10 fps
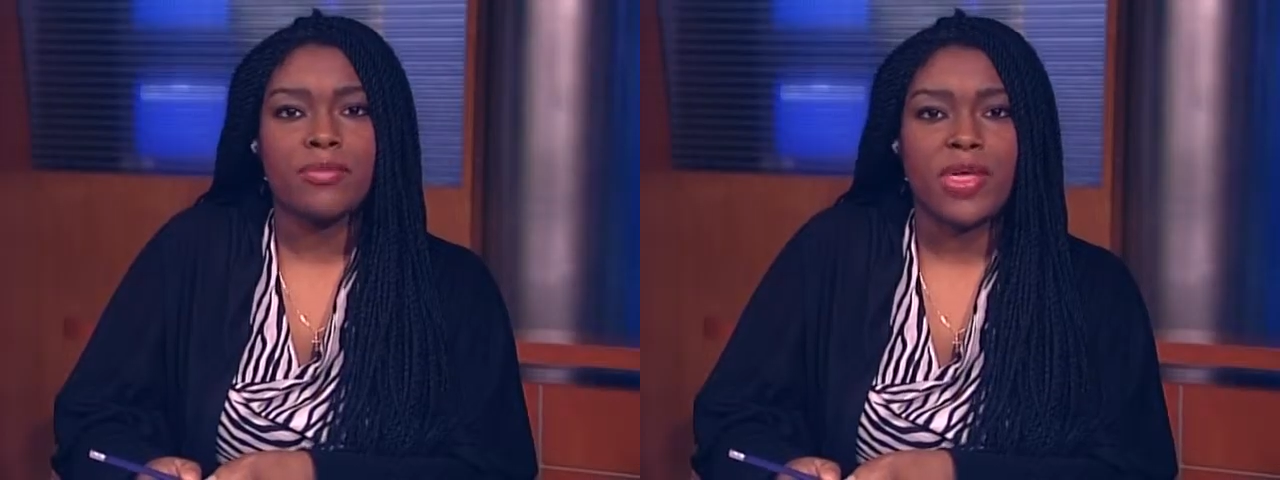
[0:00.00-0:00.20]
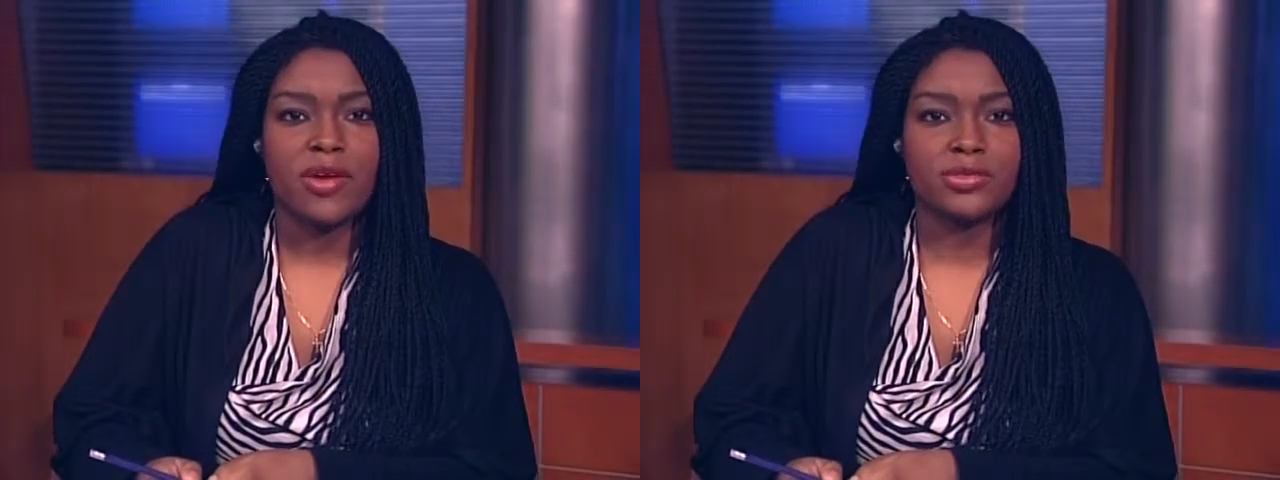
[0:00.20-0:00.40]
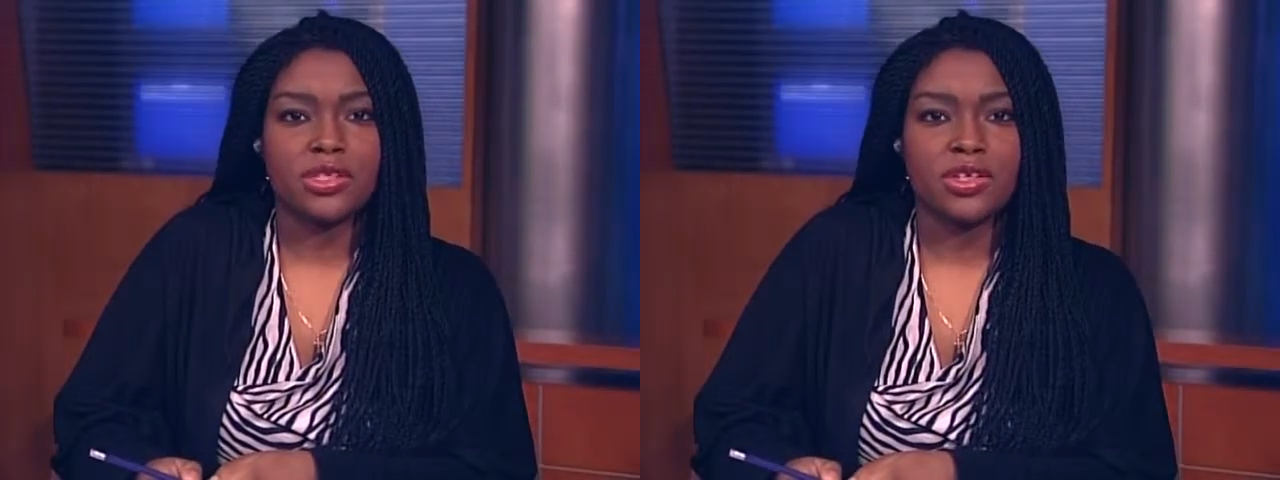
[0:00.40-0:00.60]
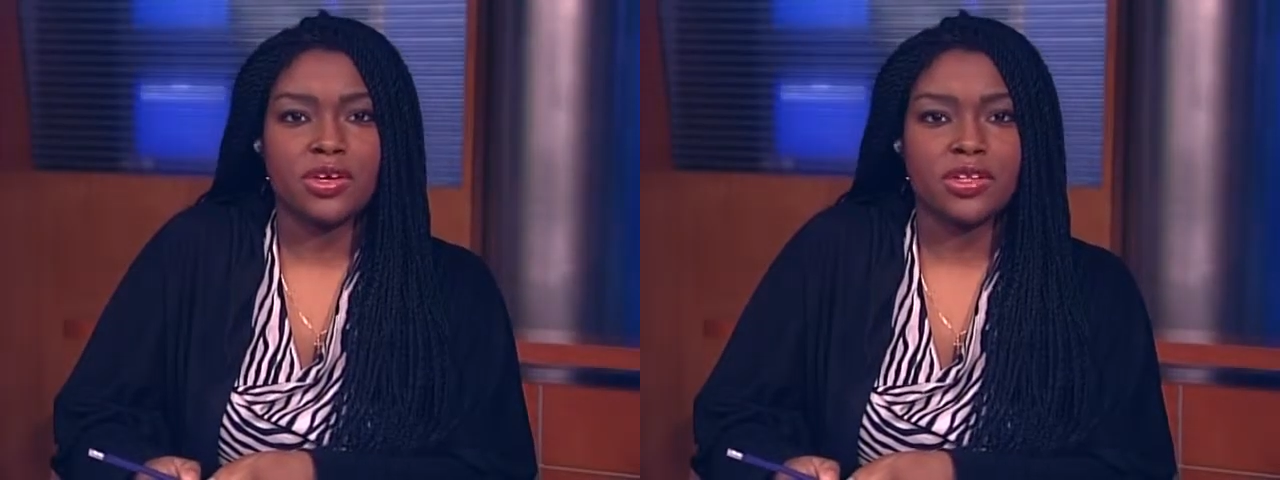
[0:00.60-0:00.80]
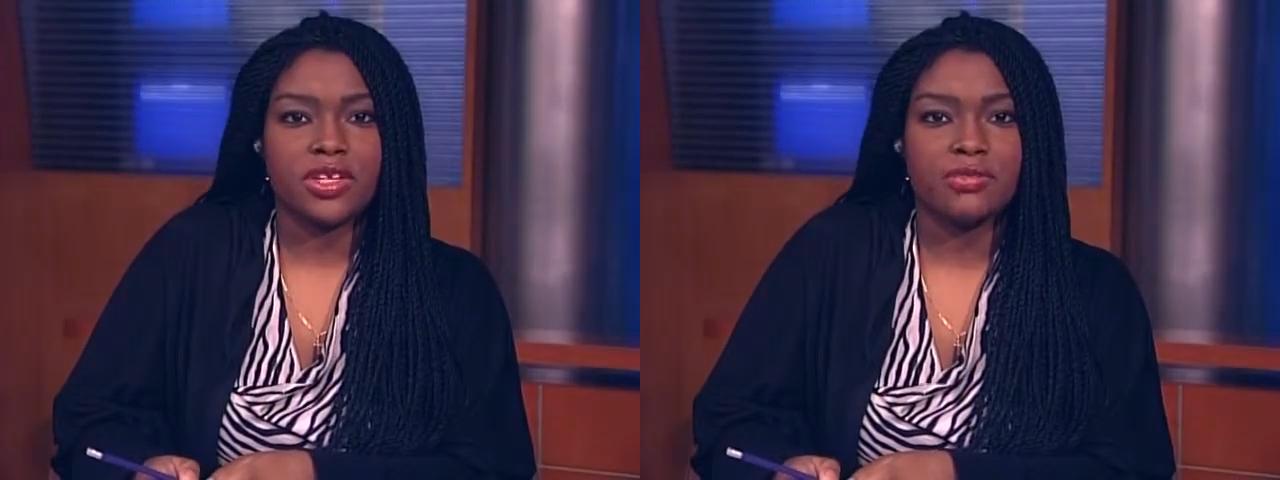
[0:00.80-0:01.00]
After
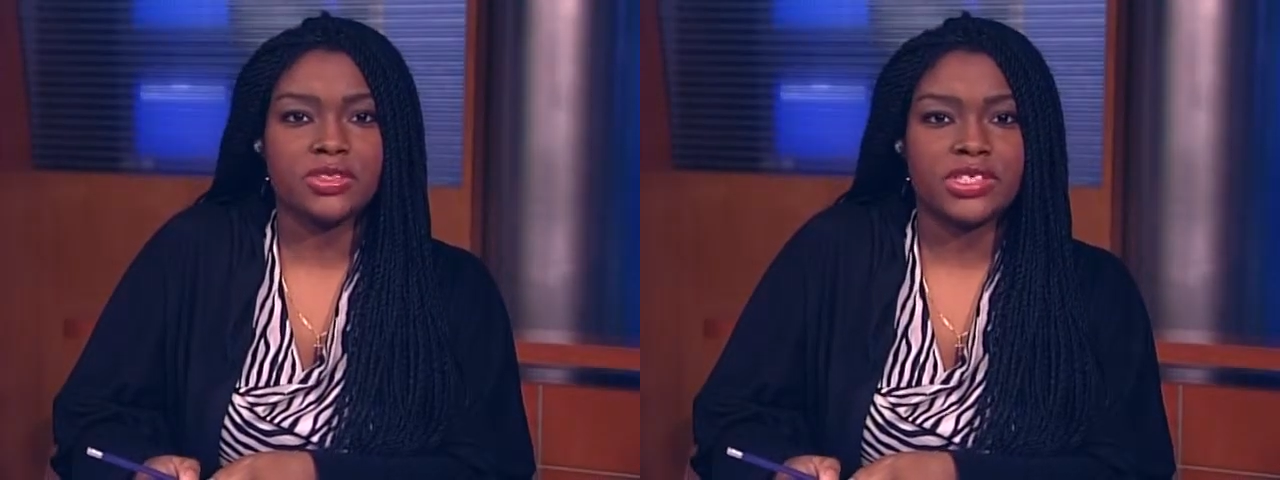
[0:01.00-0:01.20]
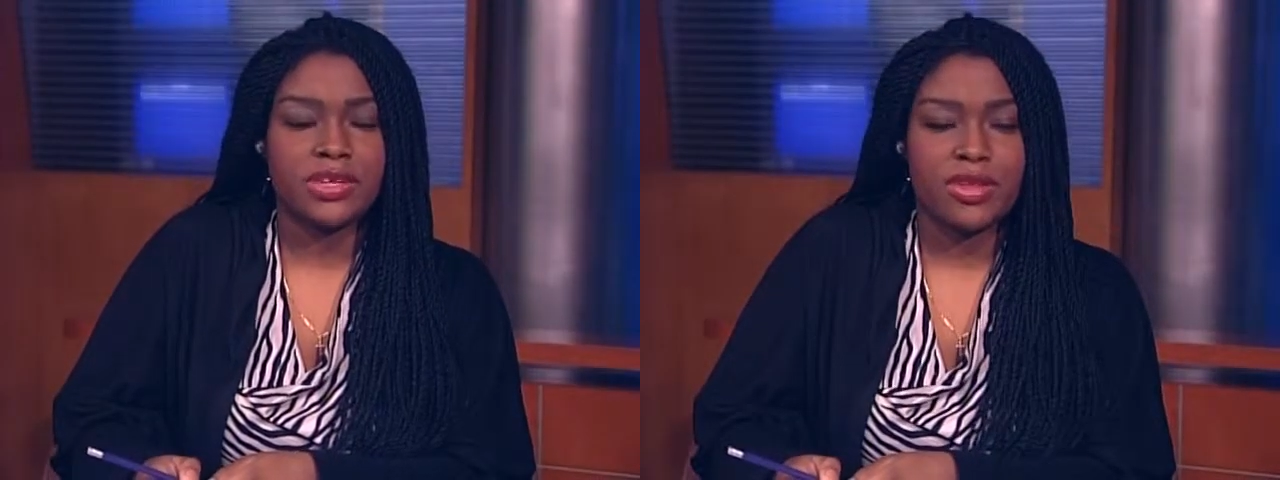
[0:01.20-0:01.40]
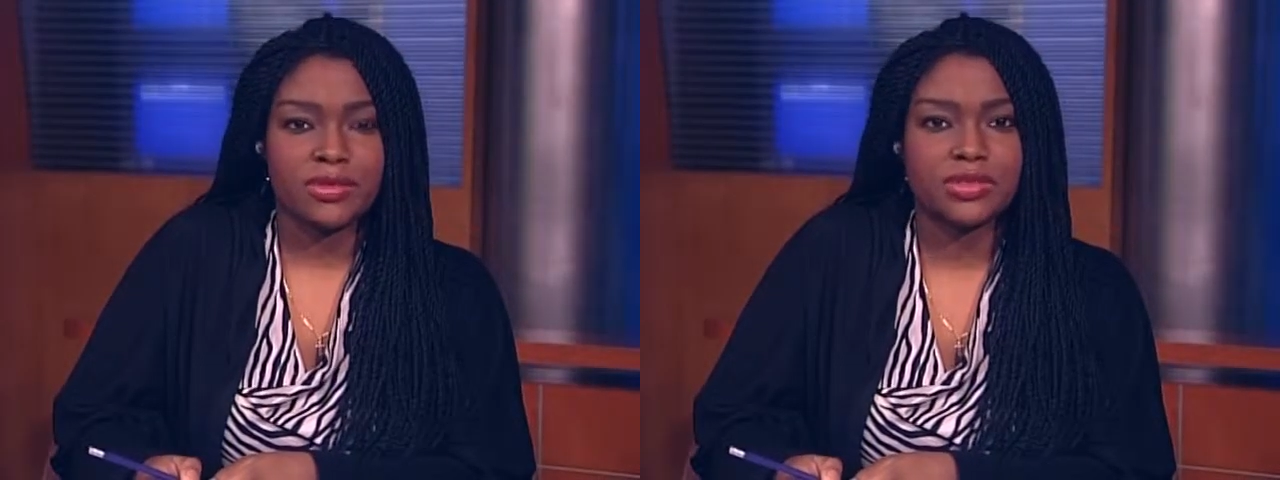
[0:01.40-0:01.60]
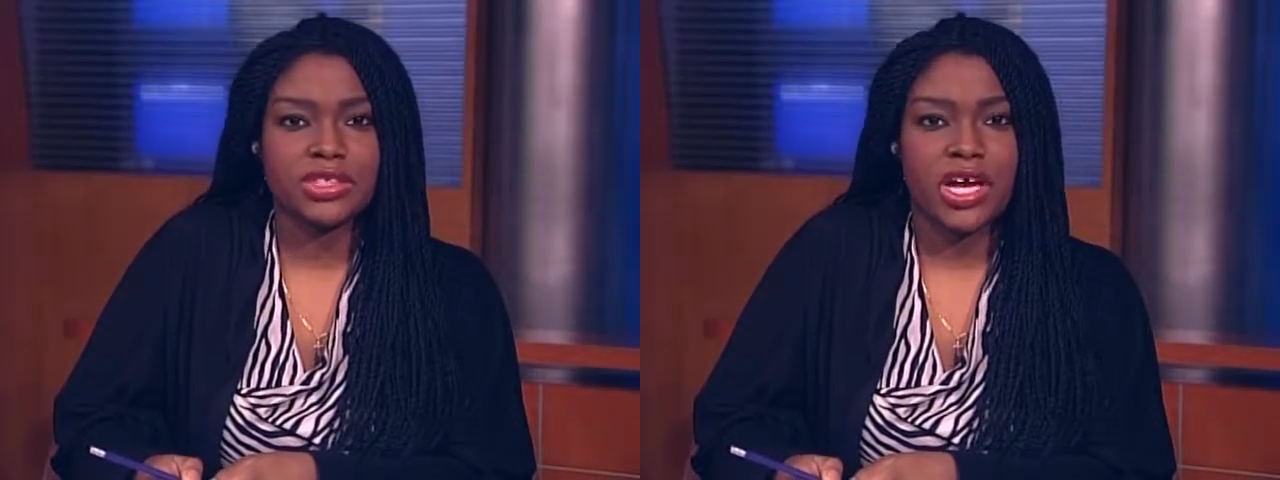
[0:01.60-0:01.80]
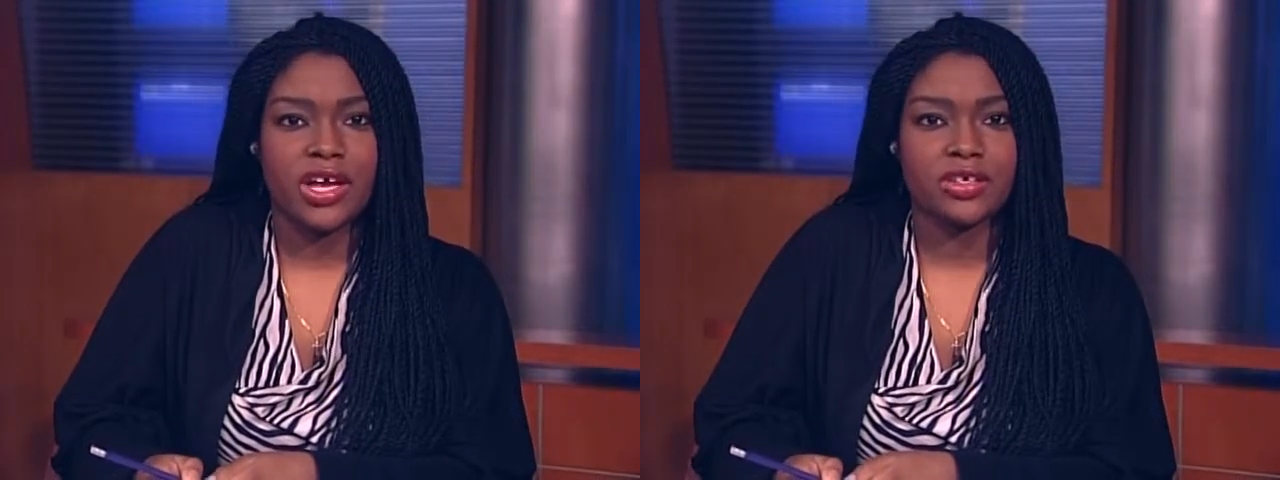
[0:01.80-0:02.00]
learning he was deaf as a
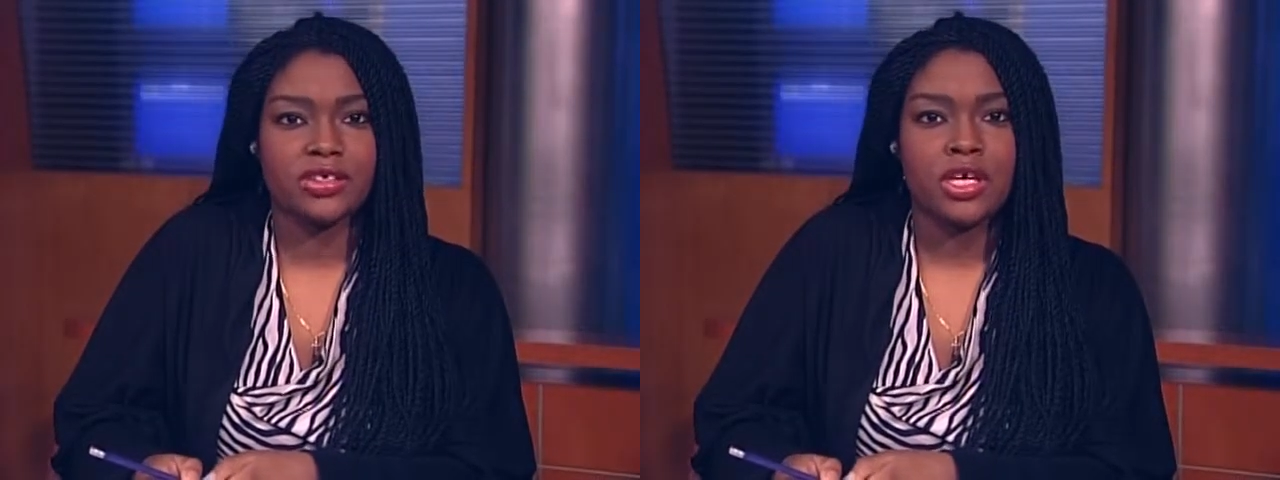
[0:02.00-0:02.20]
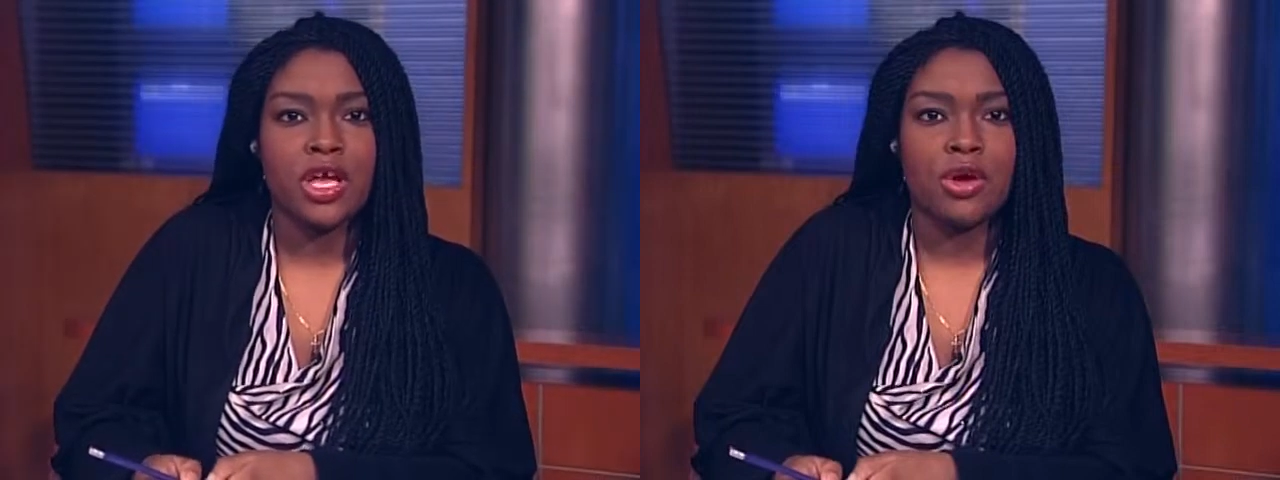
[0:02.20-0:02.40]
child,